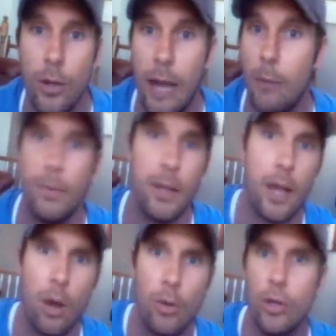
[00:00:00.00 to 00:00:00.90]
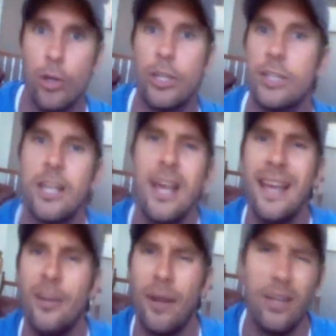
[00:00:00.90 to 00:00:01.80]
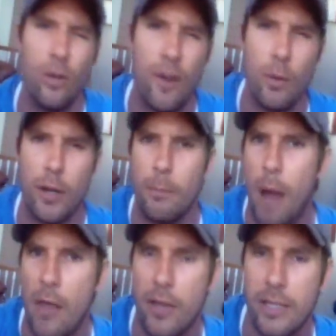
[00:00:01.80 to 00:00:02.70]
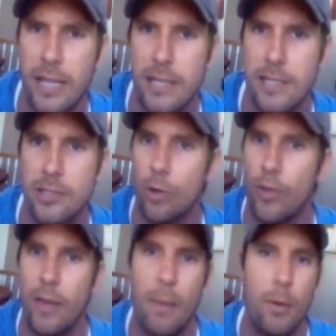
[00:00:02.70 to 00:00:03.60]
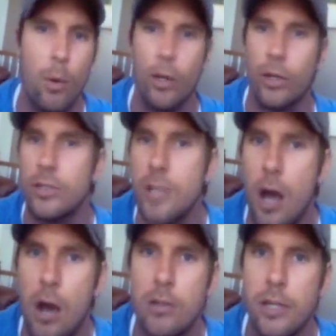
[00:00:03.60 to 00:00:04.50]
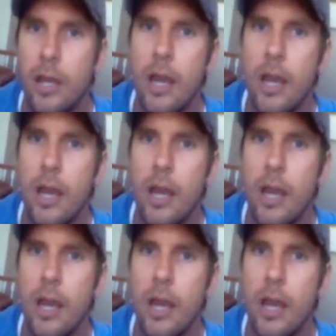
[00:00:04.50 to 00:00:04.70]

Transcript: And I would be like, oh, good, because I didn't know if I wanted to bother contestants or they might be working on songs,